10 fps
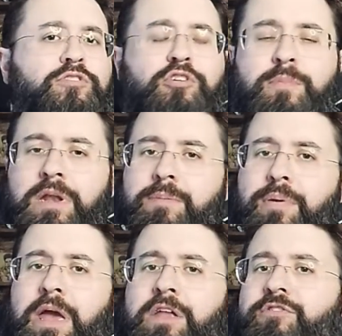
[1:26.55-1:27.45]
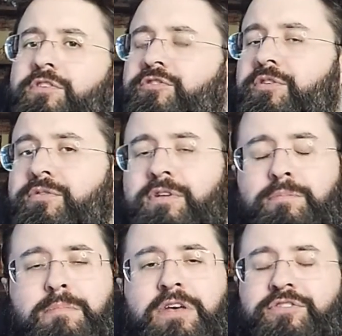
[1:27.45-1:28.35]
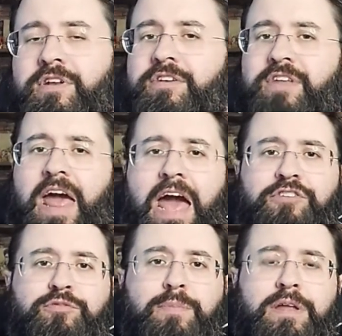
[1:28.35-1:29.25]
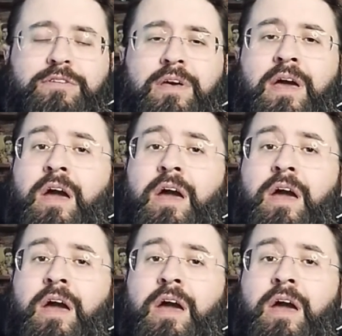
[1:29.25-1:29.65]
too many pages, you missed an attachment,